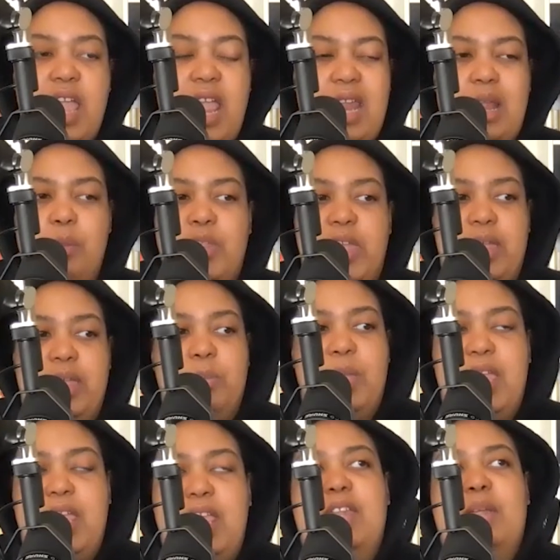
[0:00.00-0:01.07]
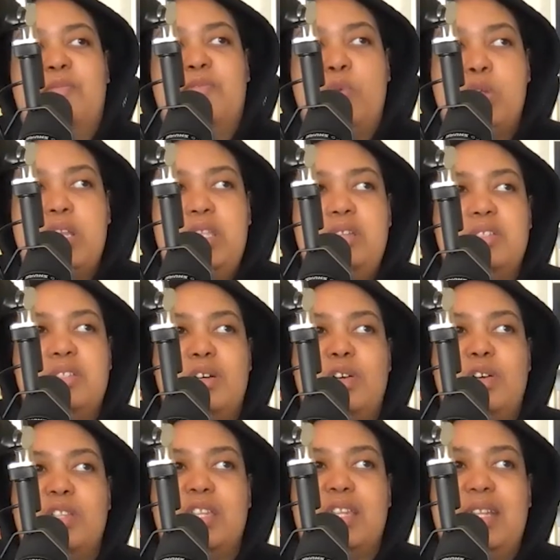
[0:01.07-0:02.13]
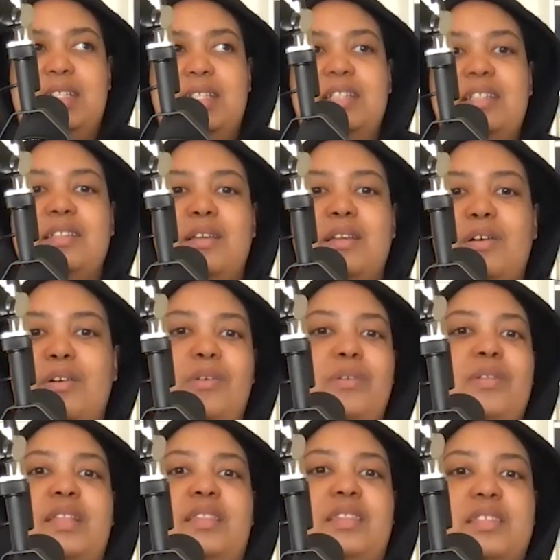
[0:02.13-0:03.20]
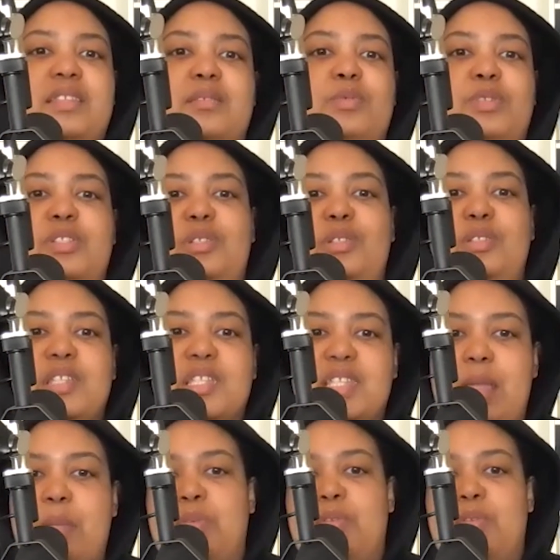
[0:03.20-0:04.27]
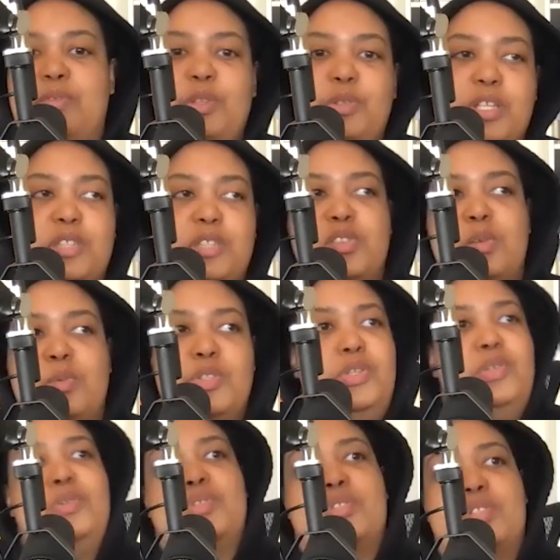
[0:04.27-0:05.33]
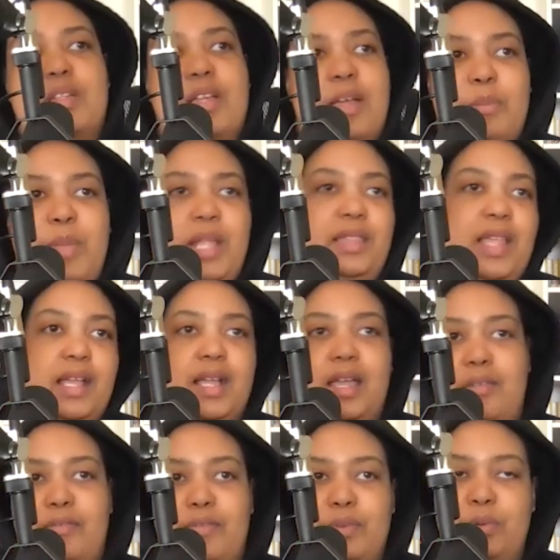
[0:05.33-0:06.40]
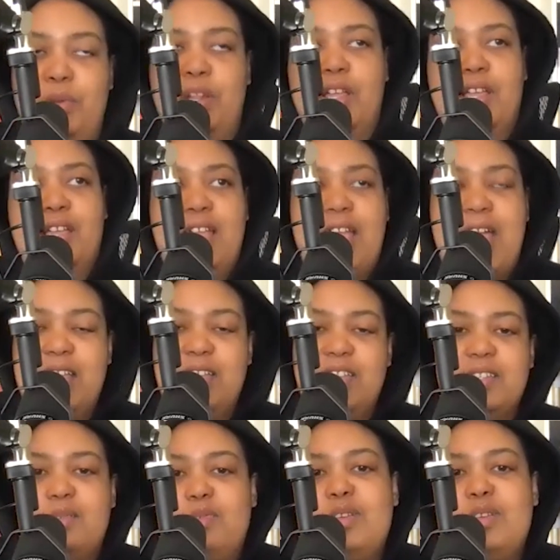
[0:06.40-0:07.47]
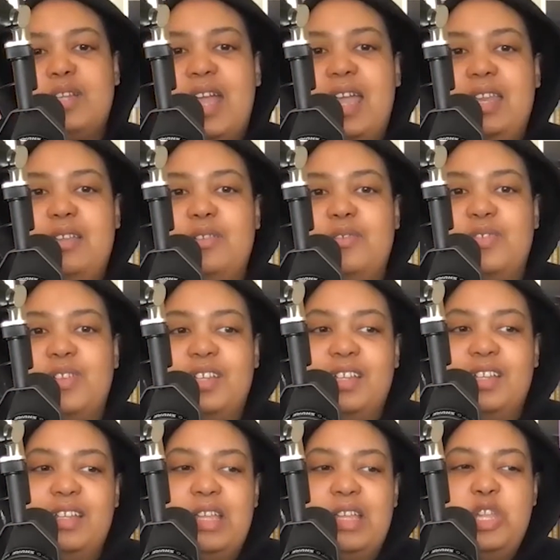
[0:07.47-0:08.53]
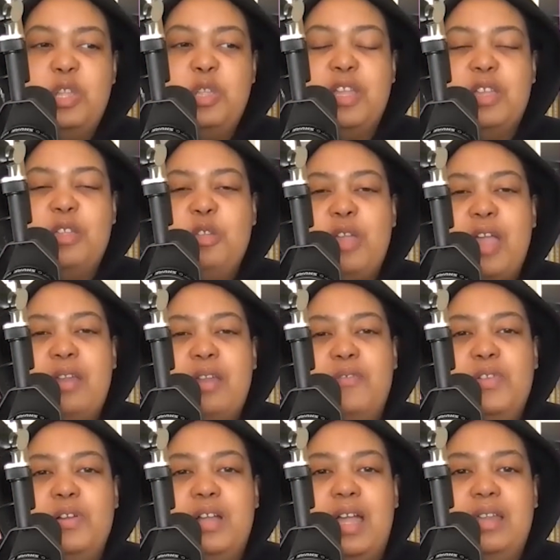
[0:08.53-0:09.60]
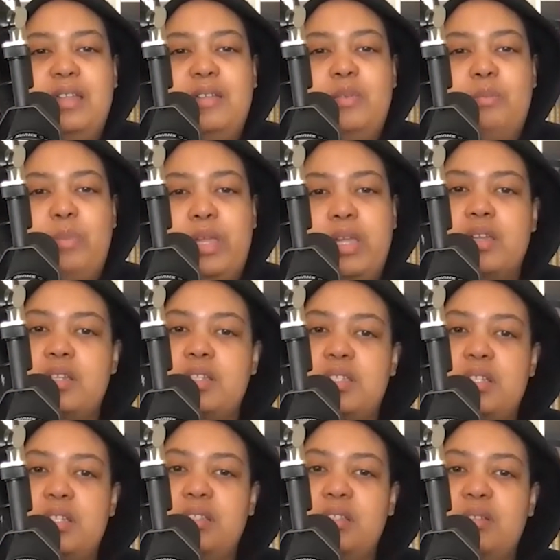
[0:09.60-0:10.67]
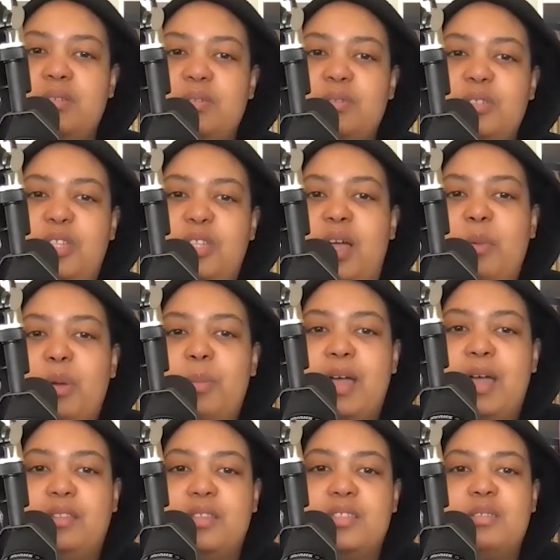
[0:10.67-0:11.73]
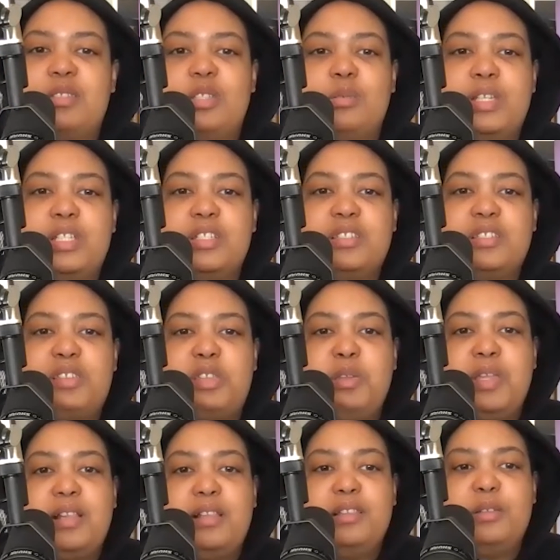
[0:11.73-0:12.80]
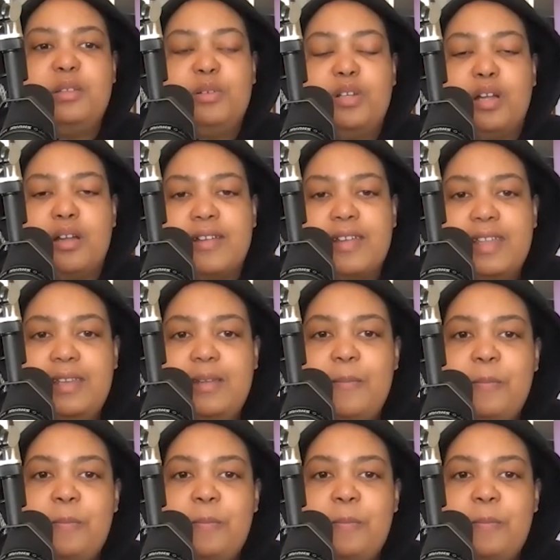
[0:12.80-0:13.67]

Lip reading: and I'm like, man, I'm 40 years old and I didn't know that this type of utensil was used to make that kind of food. I just feel kind of, you kind of feel kind of embarrassed and a little dumb about the situation, so you get a little guarded.